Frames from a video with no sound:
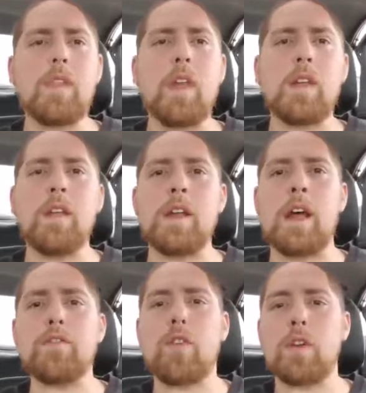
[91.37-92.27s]
then
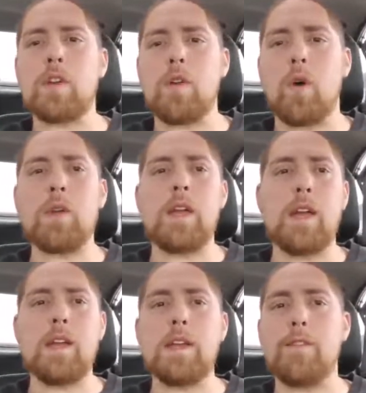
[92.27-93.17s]
I started only
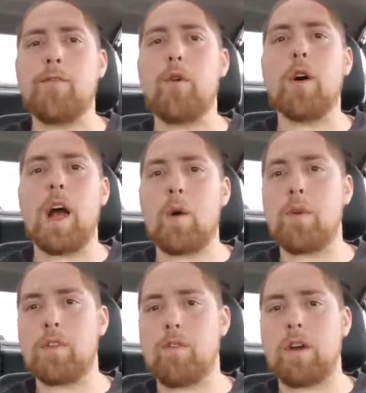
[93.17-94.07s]
eating 4
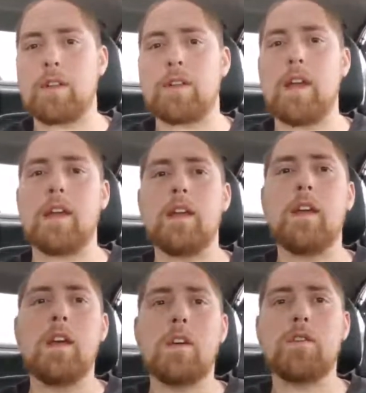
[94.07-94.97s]
hours throughout the day.
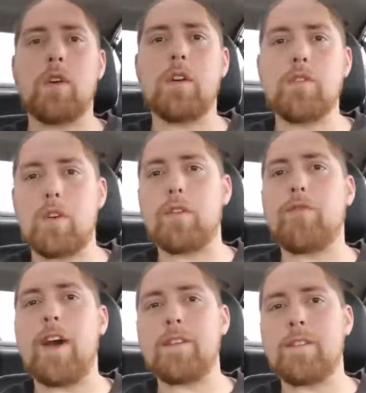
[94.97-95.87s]
So I started
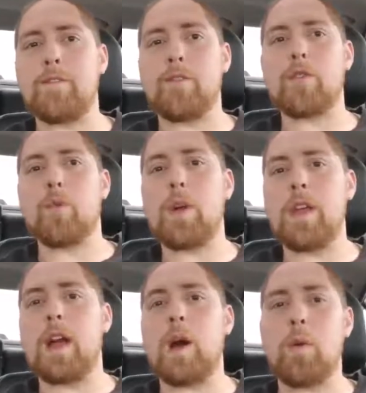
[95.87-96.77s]
fasting for
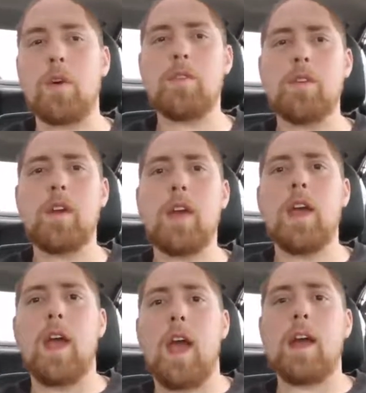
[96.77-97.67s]
20 hours
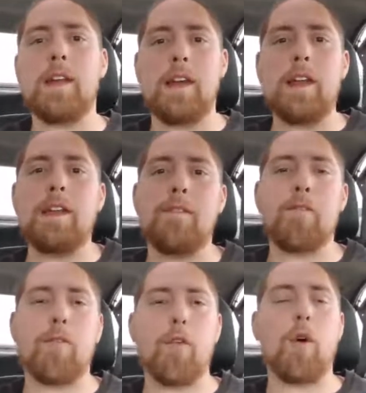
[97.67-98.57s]
and eating
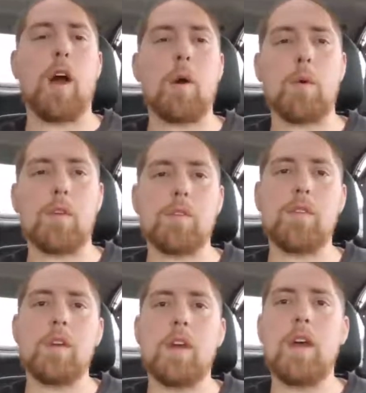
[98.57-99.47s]
for 4 hours,
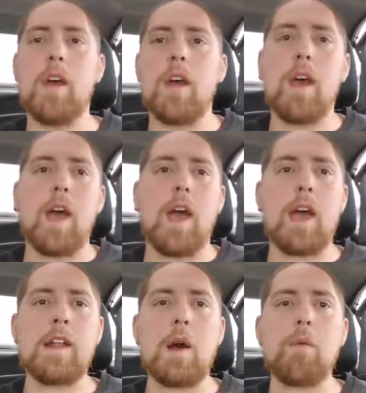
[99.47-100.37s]

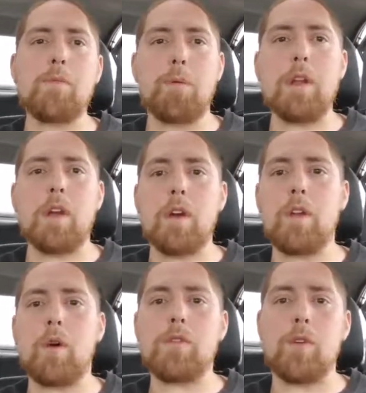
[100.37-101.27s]
and that was pretty good.
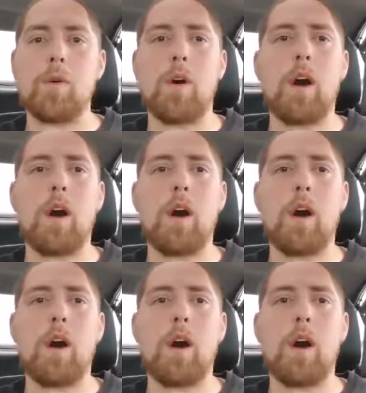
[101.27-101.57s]
Also,